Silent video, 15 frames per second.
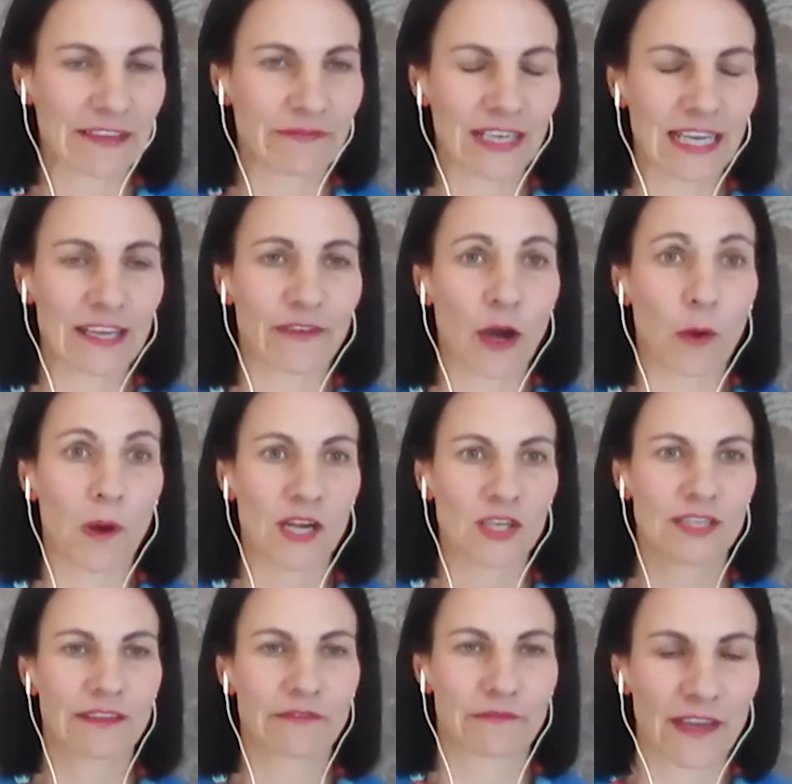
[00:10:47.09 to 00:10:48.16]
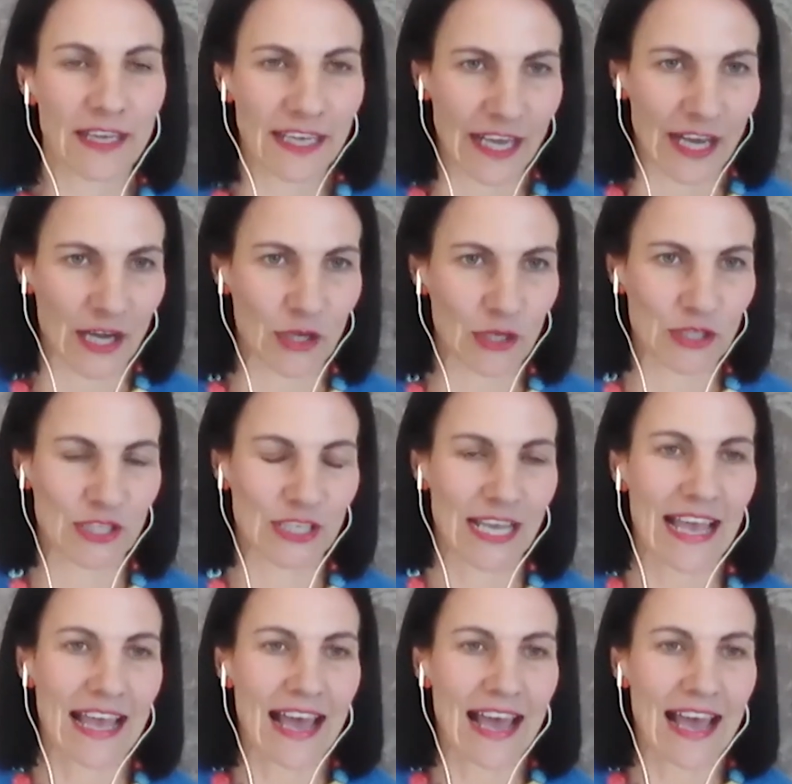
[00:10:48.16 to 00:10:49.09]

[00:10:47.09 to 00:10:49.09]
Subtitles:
Even if I watch the videos,